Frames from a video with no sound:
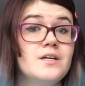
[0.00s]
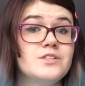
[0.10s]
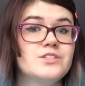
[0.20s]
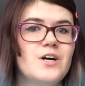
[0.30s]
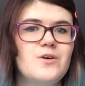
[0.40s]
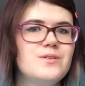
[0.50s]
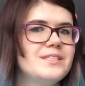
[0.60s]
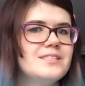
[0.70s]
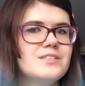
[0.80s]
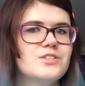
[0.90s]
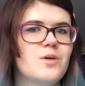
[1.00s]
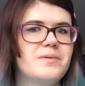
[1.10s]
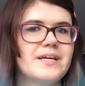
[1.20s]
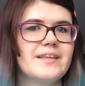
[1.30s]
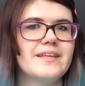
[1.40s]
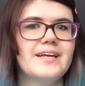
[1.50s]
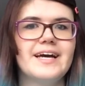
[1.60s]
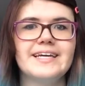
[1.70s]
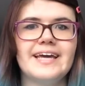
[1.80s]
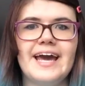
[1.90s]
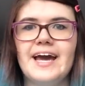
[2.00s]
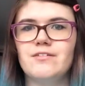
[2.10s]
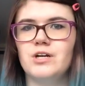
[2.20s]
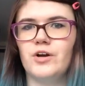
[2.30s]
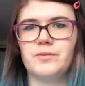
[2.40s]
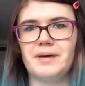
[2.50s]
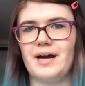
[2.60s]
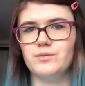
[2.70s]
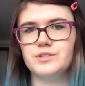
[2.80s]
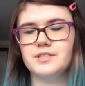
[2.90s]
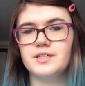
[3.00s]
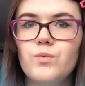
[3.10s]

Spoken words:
so this is a topic that I care a lot about.